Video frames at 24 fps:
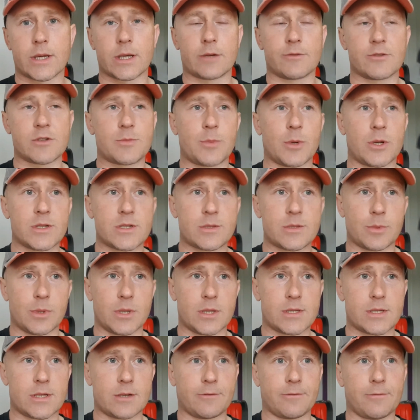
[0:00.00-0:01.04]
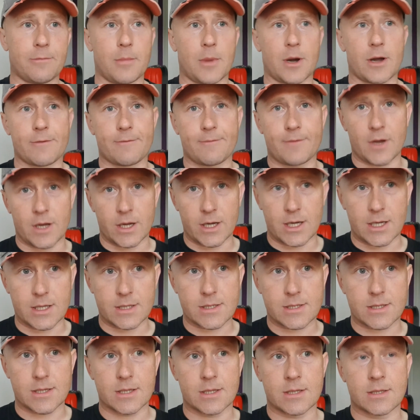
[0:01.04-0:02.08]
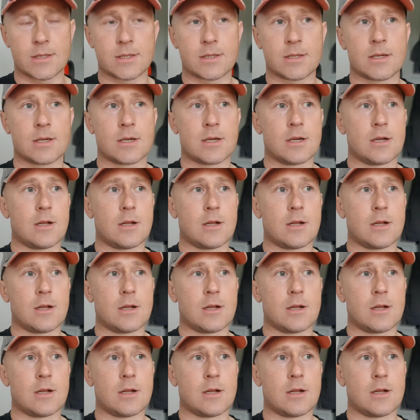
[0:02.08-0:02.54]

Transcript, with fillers: taking responsibility for my finances,